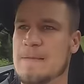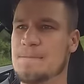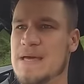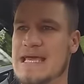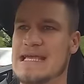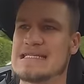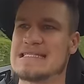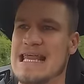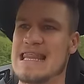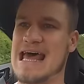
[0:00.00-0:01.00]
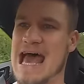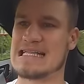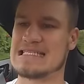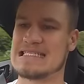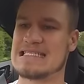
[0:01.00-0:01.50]
means that
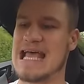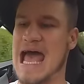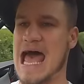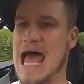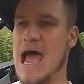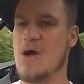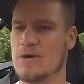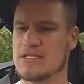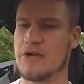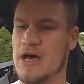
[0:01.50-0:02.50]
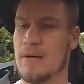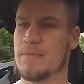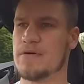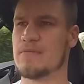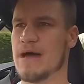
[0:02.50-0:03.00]
Oh, it's gone up.
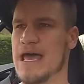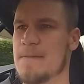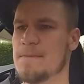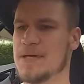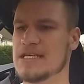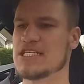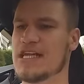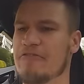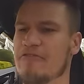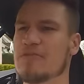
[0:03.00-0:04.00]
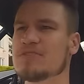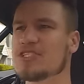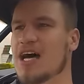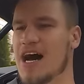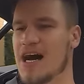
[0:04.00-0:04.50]
My M P G from
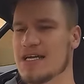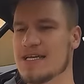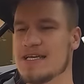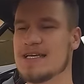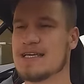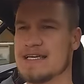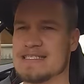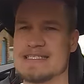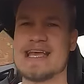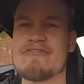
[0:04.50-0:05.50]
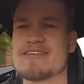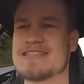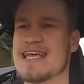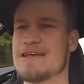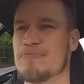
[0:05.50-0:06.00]
start is
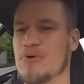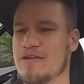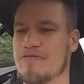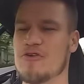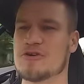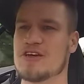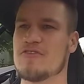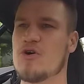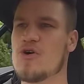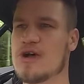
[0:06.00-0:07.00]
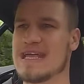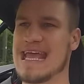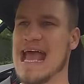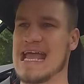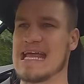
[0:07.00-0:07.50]
seventeen point four, so I've already
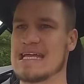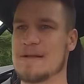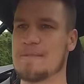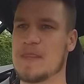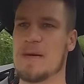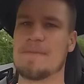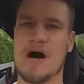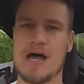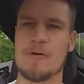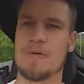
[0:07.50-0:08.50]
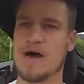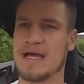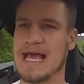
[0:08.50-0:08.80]
gained a mile per